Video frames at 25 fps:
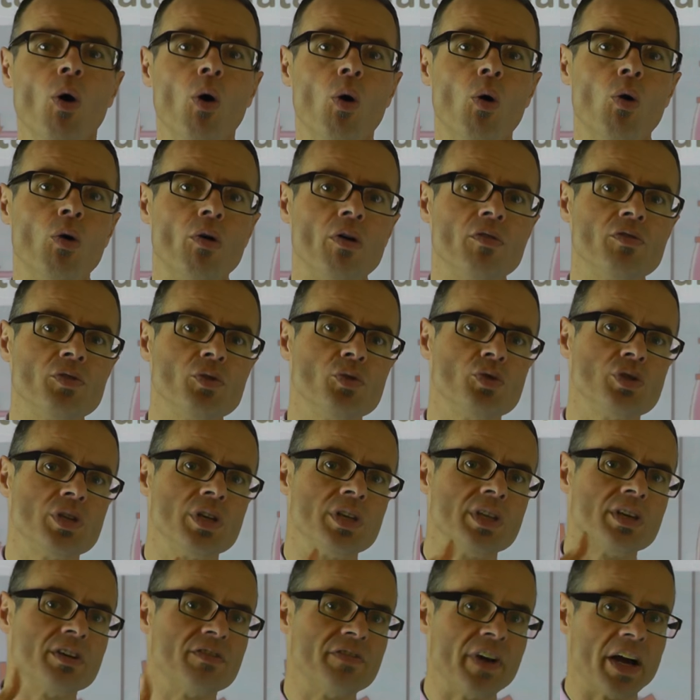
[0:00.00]
Or if you
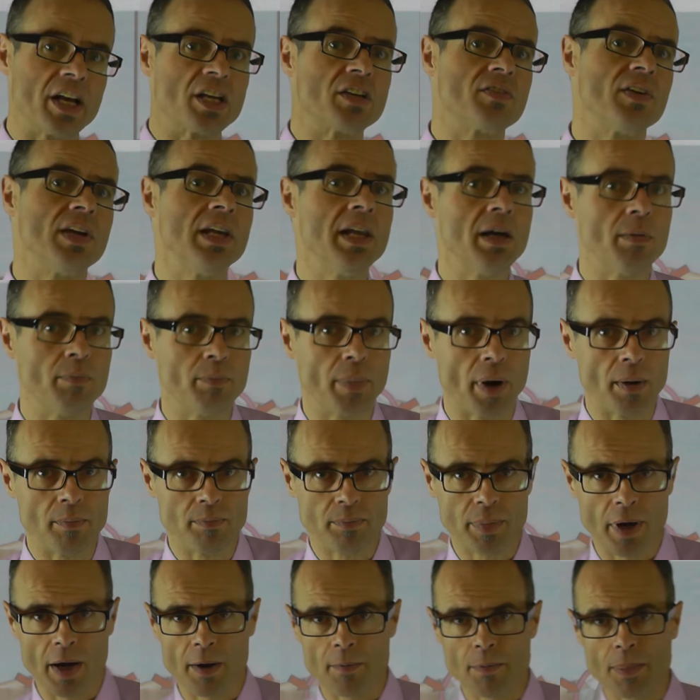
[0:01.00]
see the effect of a lip
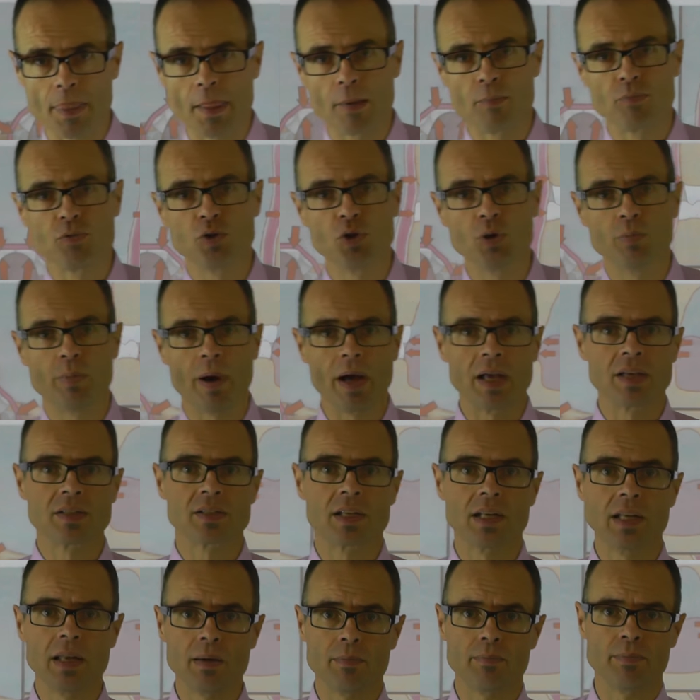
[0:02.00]
bumper, you
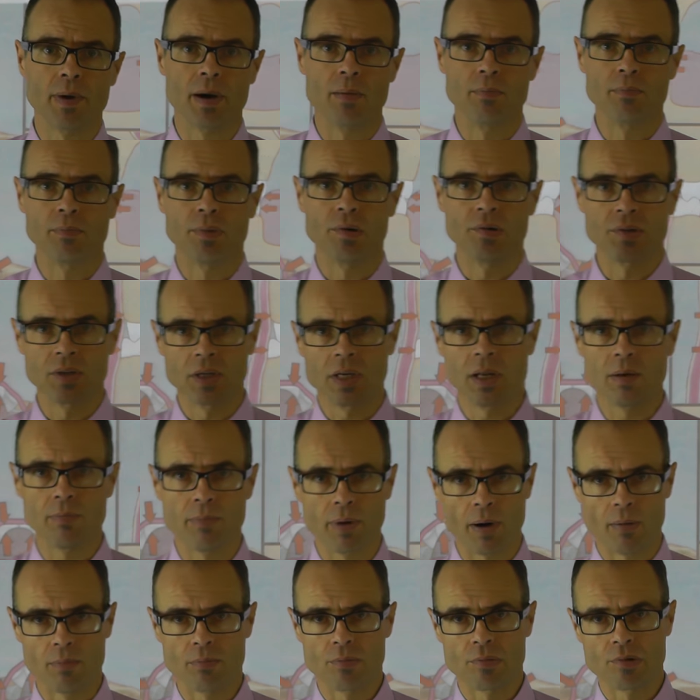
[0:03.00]
place a lip bumper. The lip
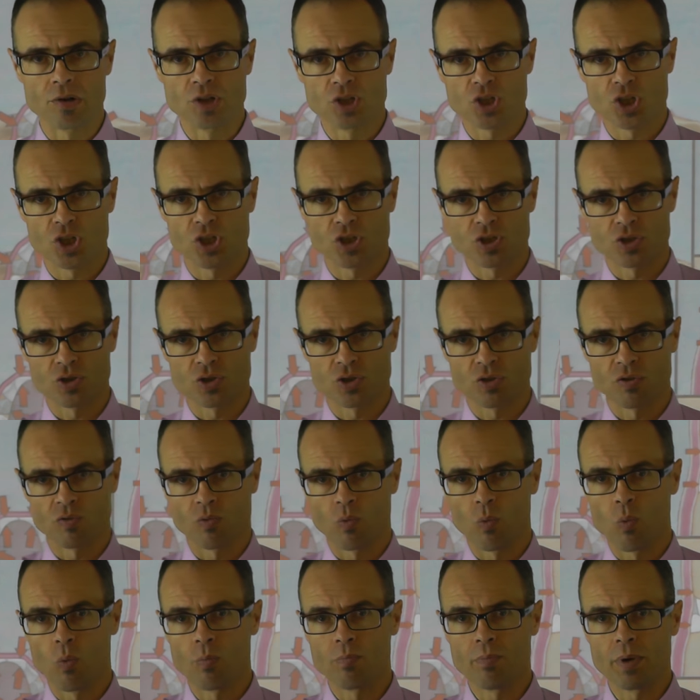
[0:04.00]
bumper is just a sort
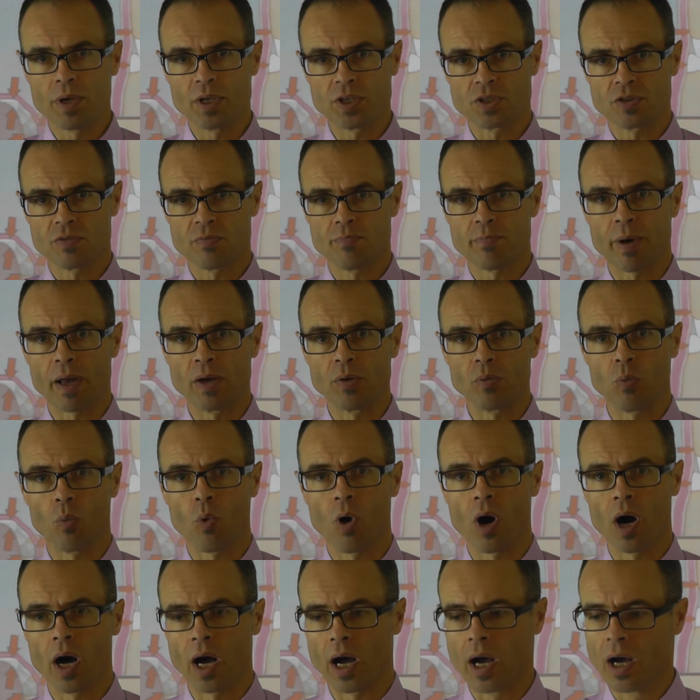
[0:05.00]
of piece of bent
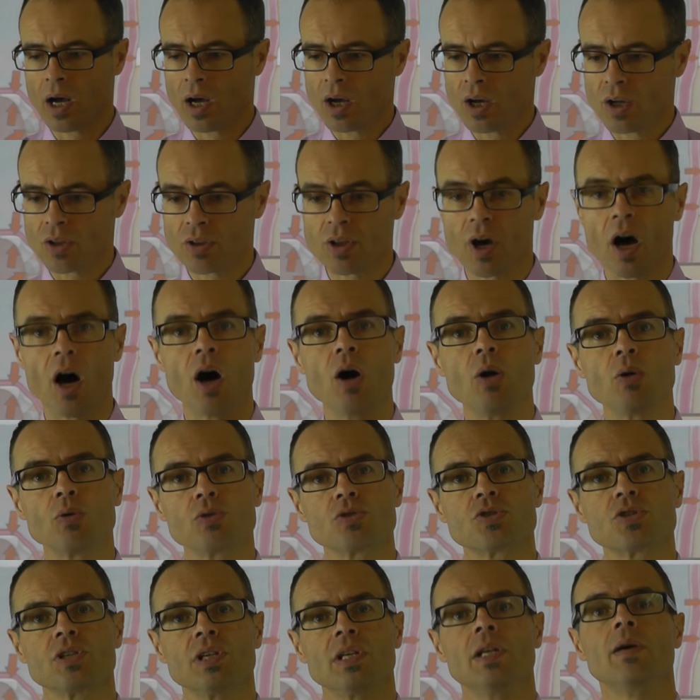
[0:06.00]
wire that
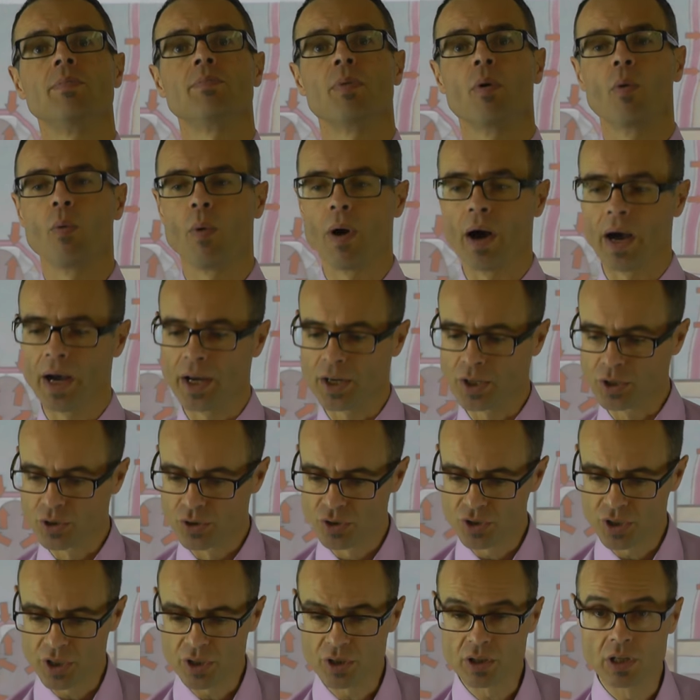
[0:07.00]
holds the lip away, and
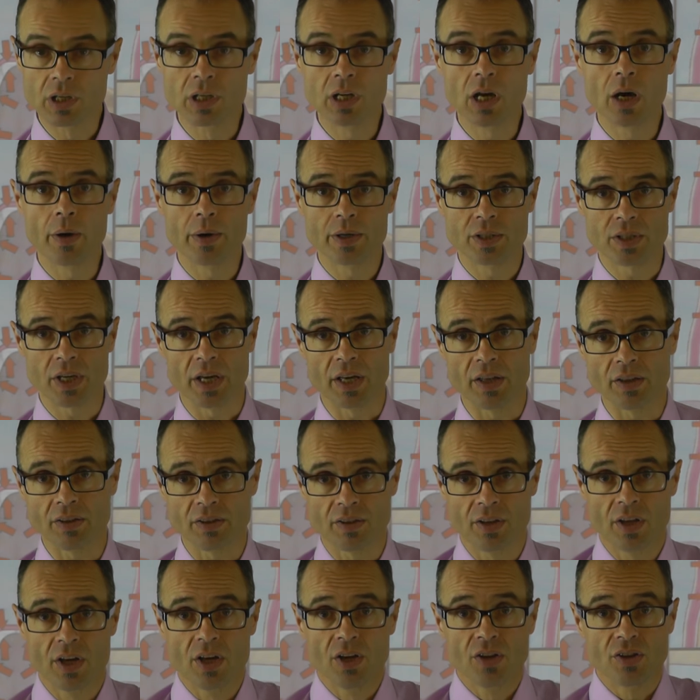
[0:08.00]
you'll see the lower
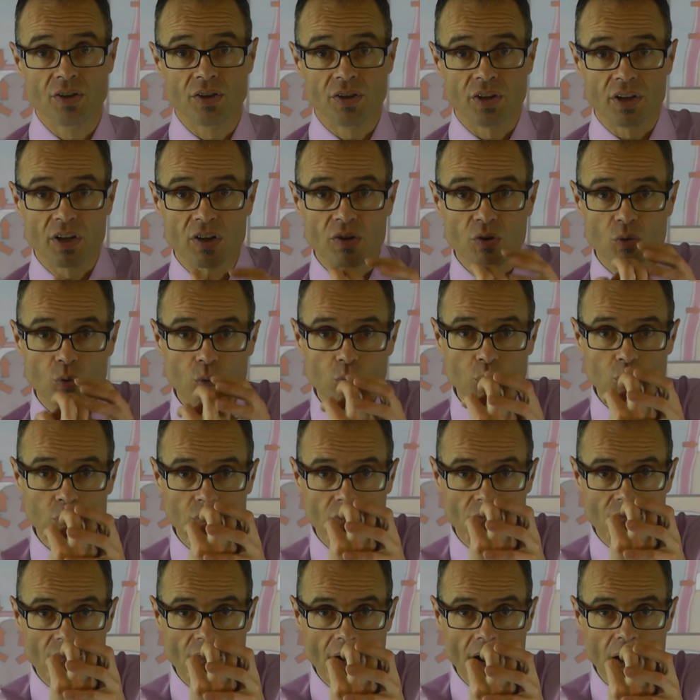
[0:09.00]
teeth that are all
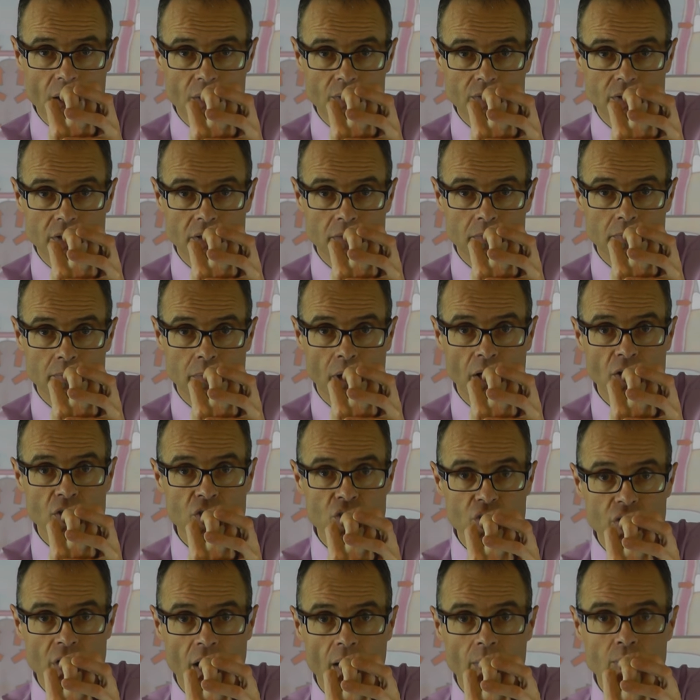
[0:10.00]
crowded and
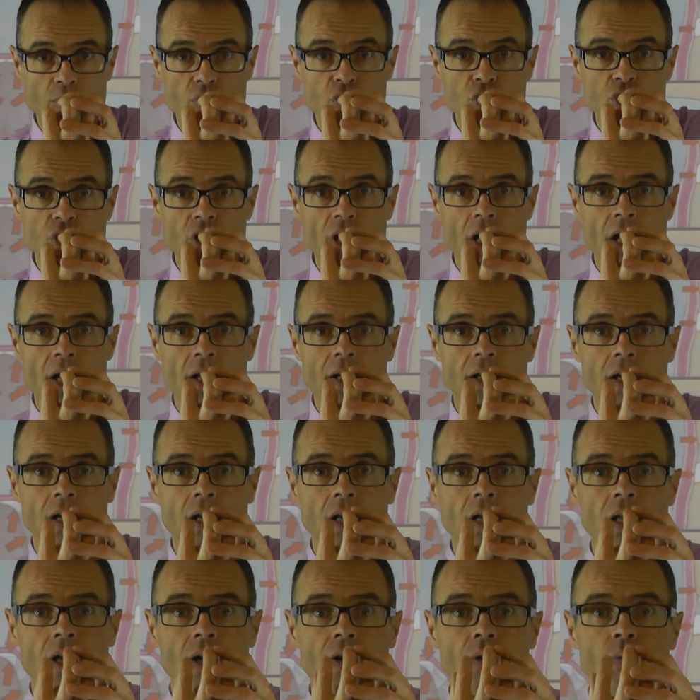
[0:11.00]
bunched up,
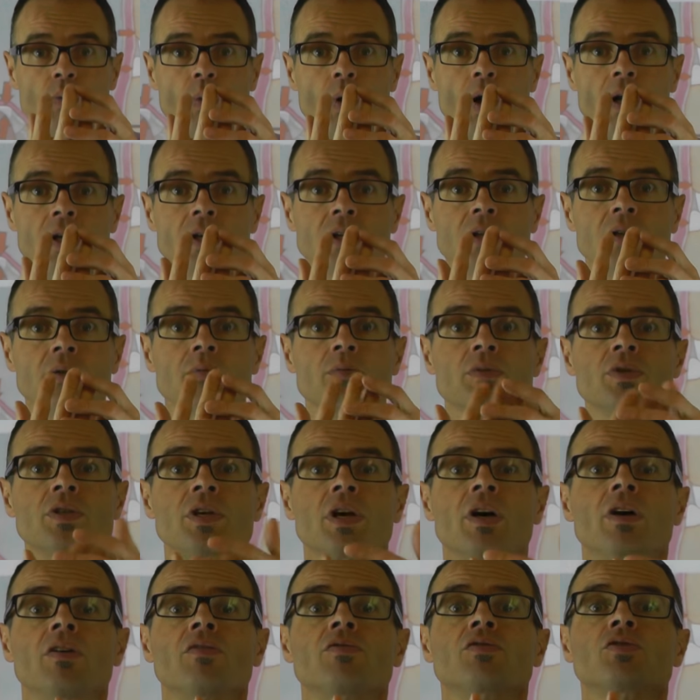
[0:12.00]
gently unwinding
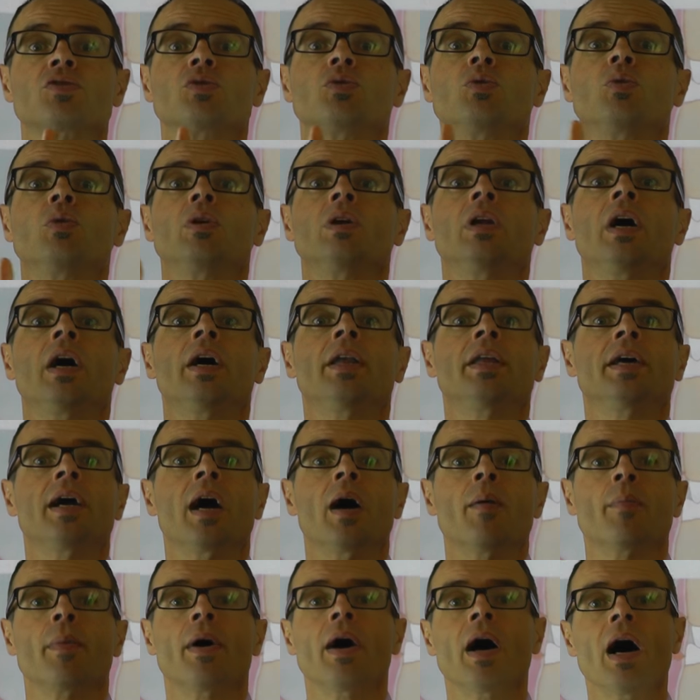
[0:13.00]
themselves and all lining
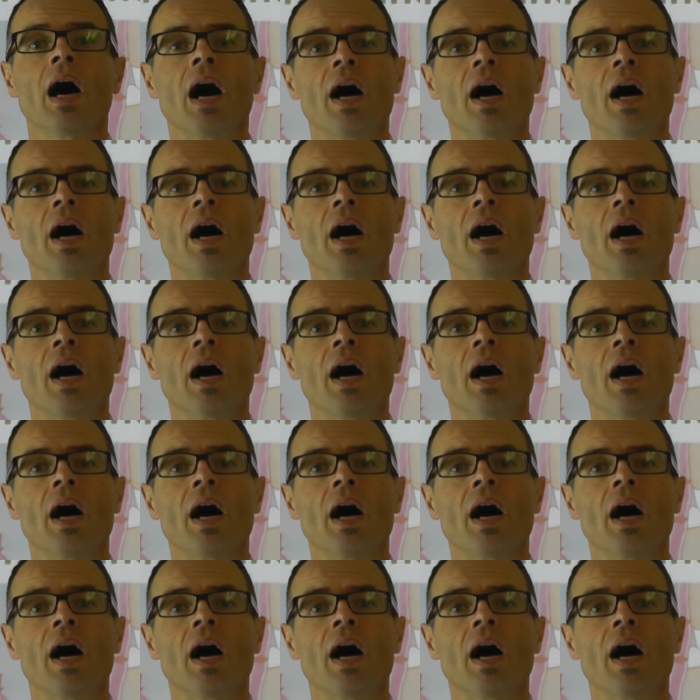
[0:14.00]
up.